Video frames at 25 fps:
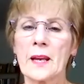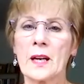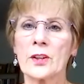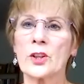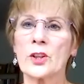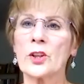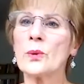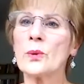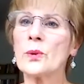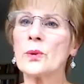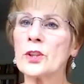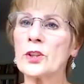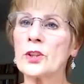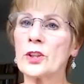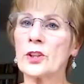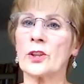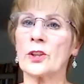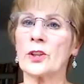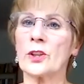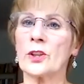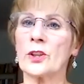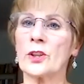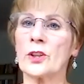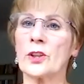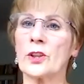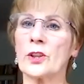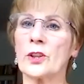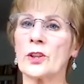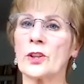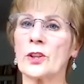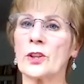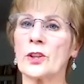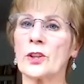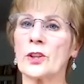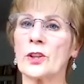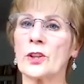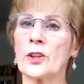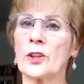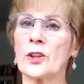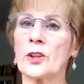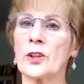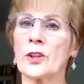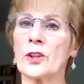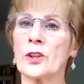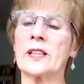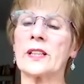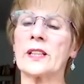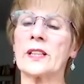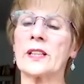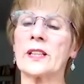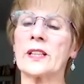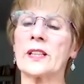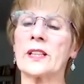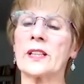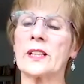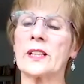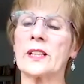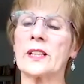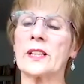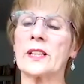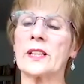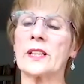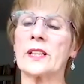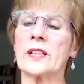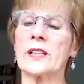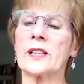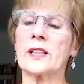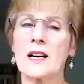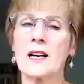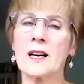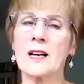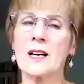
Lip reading: are you, and